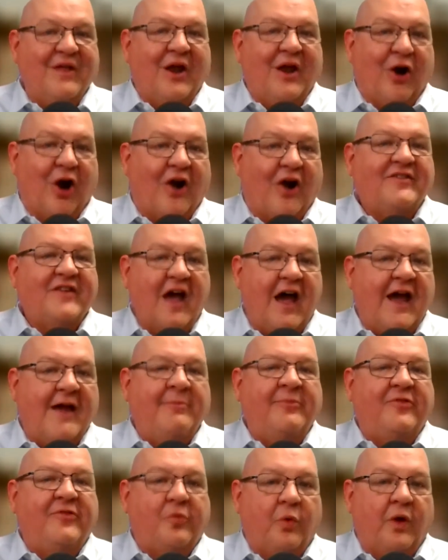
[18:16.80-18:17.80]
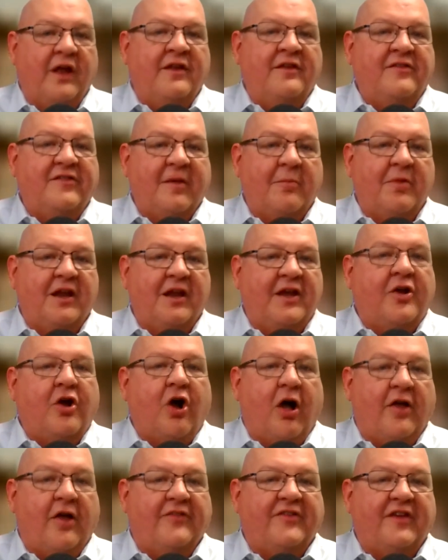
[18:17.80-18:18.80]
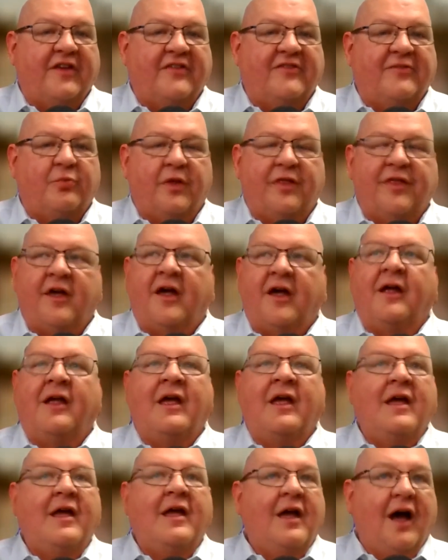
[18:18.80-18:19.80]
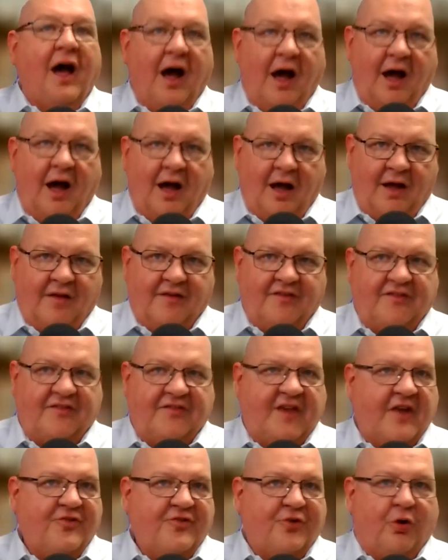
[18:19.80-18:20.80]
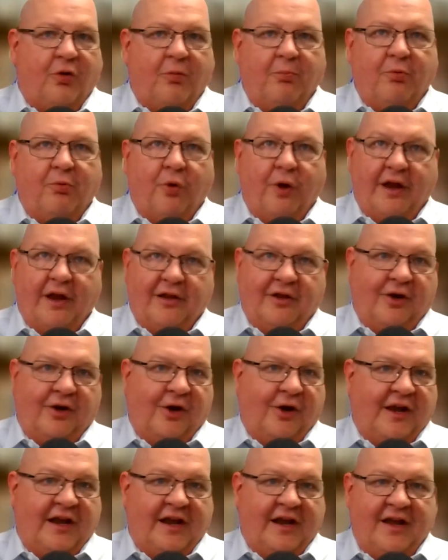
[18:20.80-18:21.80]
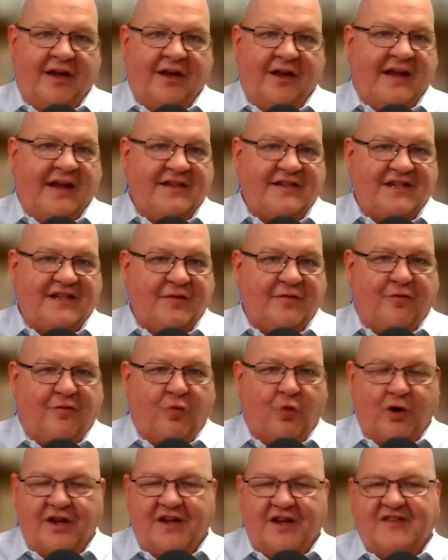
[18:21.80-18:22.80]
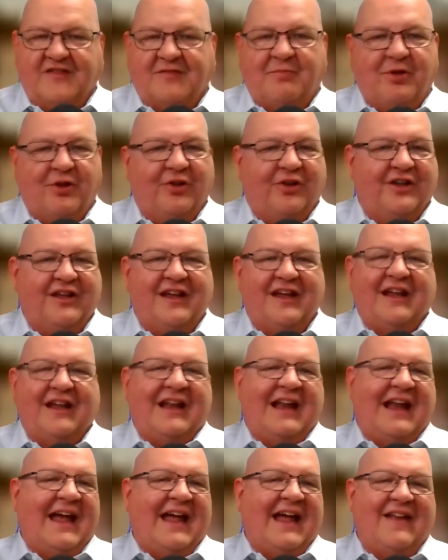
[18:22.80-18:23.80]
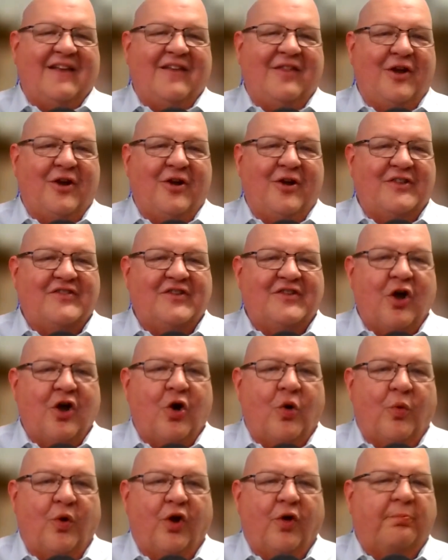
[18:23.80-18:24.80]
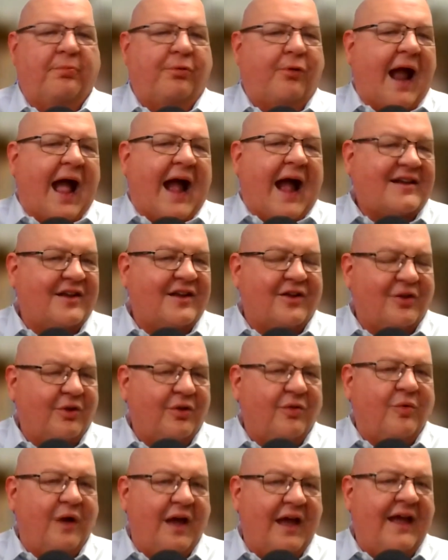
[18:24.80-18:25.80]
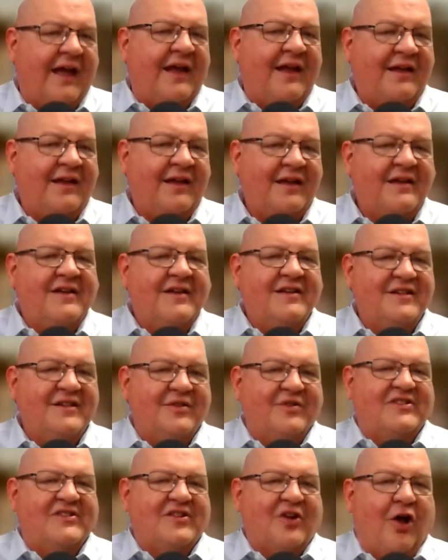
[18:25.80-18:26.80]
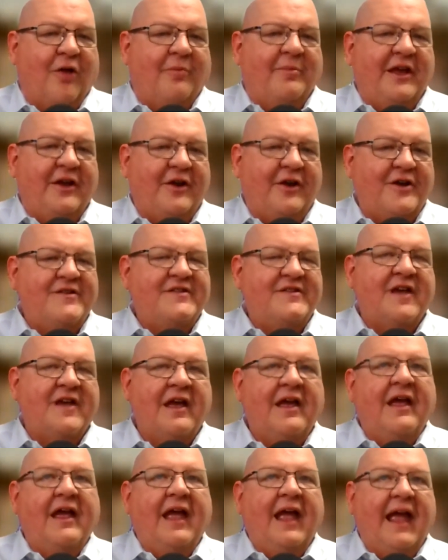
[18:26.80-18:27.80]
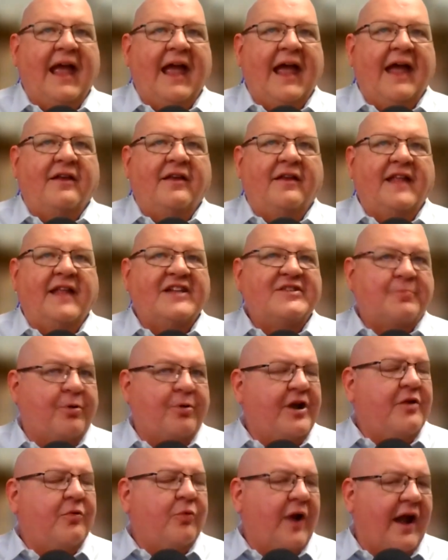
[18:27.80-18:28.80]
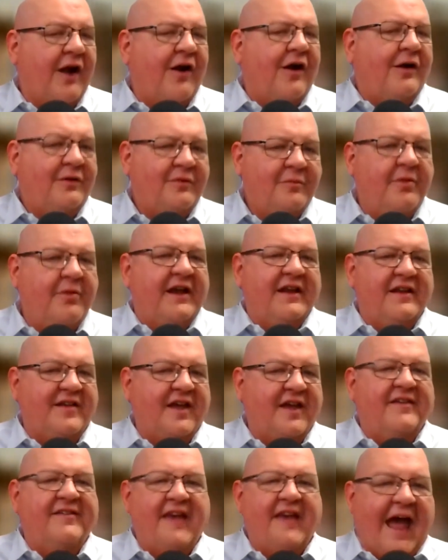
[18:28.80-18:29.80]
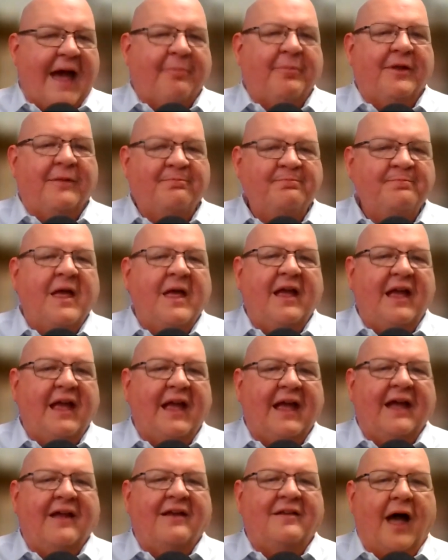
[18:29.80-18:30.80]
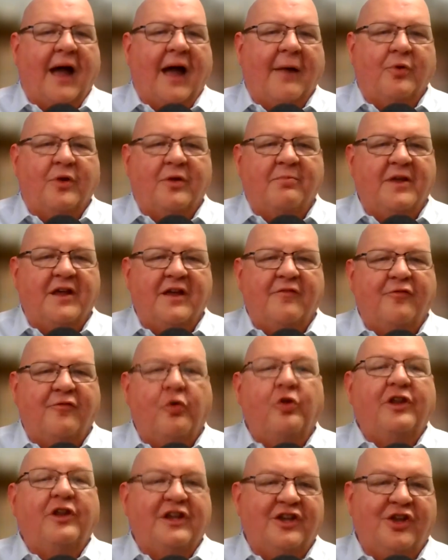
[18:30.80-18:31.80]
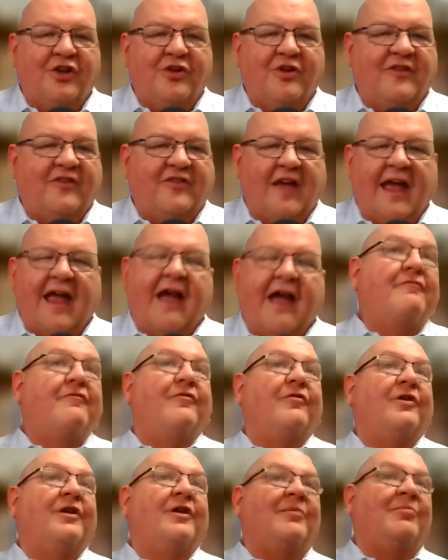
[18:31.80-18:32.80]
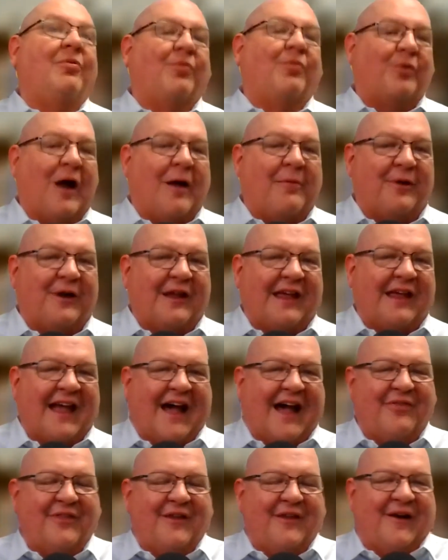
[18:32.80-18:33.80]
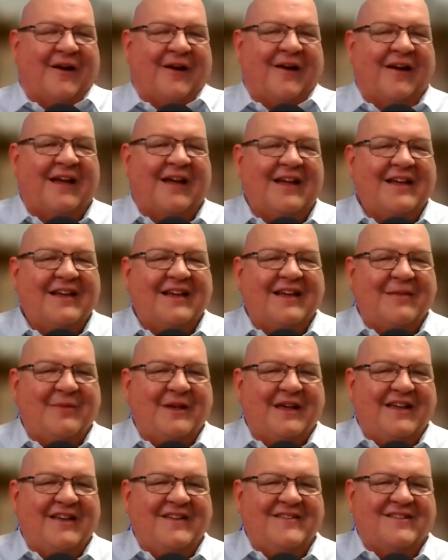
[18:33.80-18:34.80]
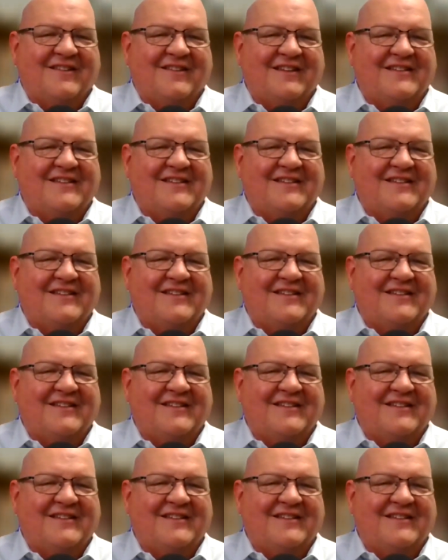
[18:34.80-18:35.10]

There are times when somebody calls us with a, a, uh, central boiler in a 1940s building, and there is no real practical way to install meters. And that's pretty rare but it does happen. And I would be fooling you to say every property out there can be easily